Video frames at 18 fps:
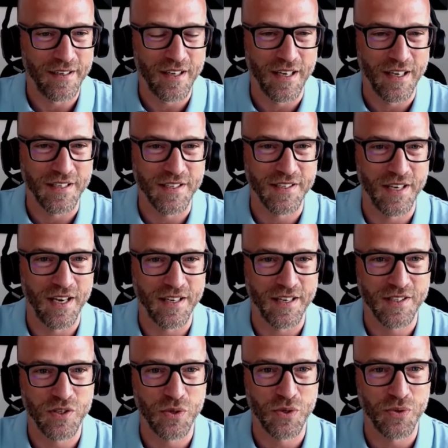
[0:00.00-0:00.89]

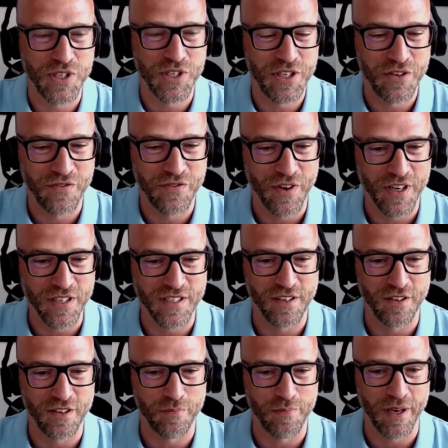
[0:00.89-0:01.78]
let's talk to you
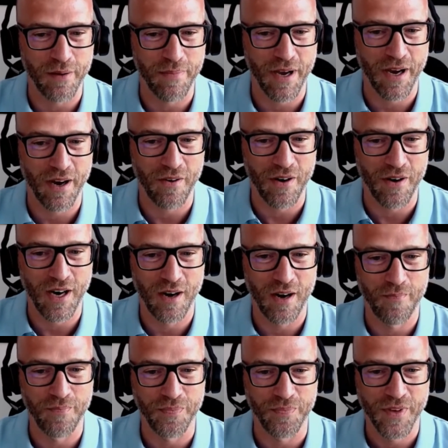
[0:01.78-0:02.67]
first a little bit about
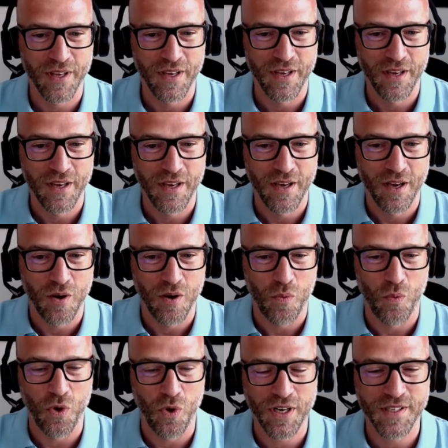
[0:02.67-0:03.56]

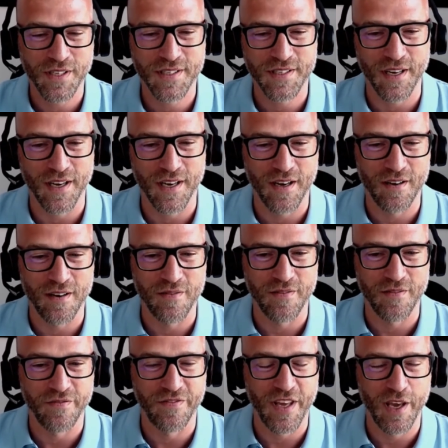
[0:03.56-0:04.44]
what has
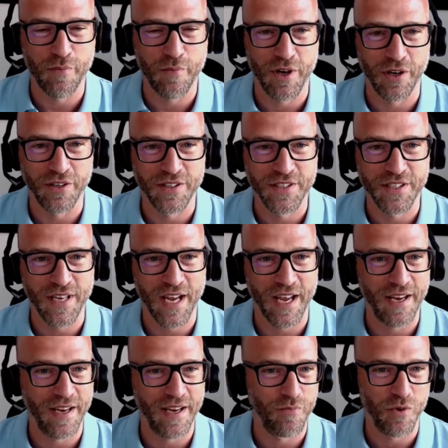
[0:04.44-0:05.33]
VMware
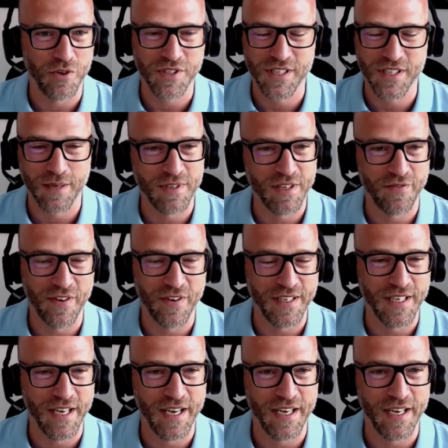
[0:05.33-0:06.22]
taken? What steps have
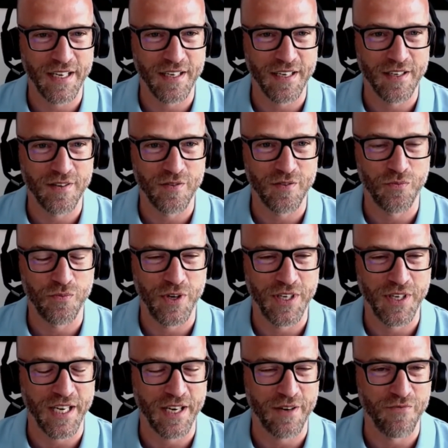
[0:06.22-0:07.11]
we taken
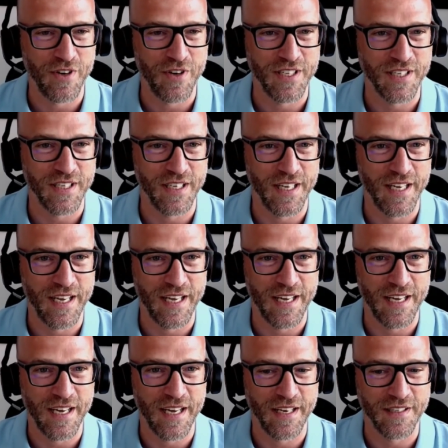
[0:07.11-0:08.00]

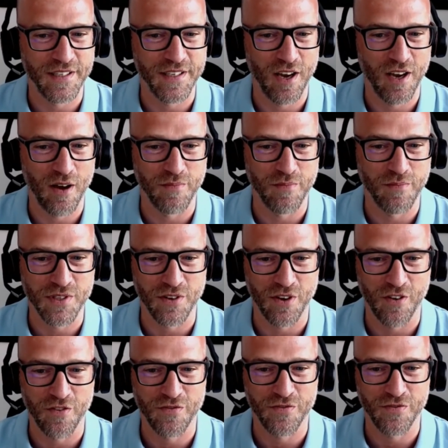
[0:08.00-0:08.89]
recently in terms
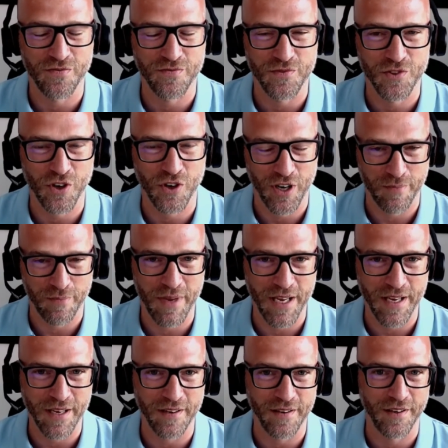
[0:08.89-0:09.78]
of trying to
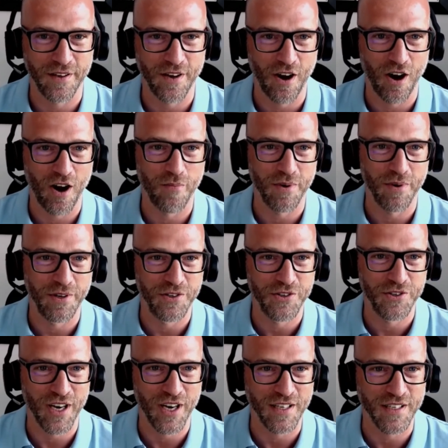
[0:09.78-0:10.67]
meet carbon
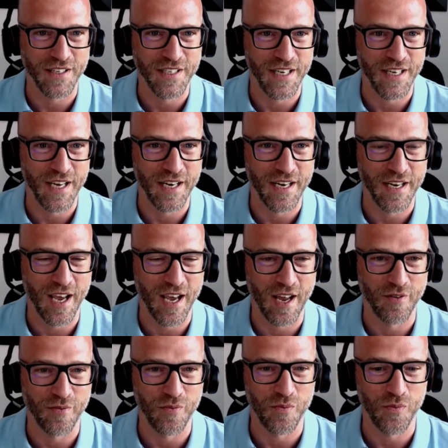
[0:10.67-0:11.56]
neutrality,
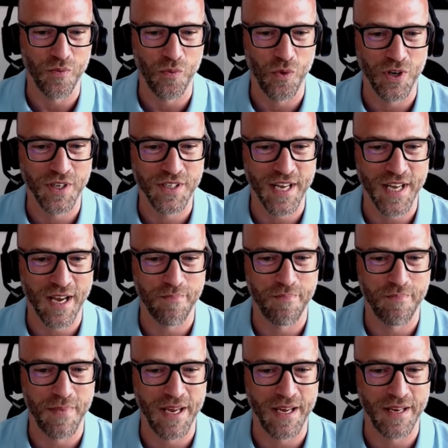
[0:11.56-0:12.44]
and what does that
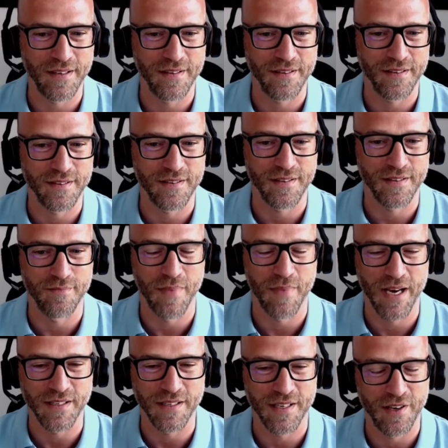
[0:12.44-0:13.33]

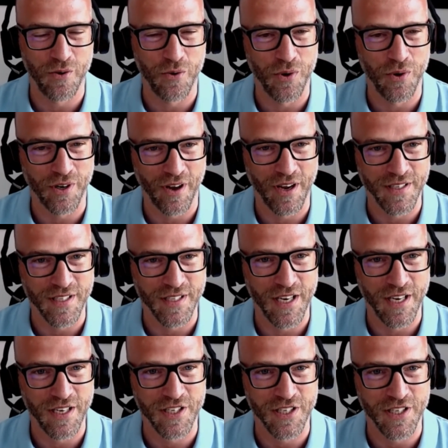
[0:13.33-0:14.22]
meant to the
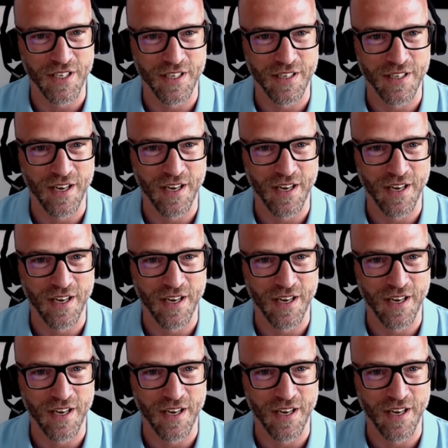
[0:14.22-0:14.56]
organization?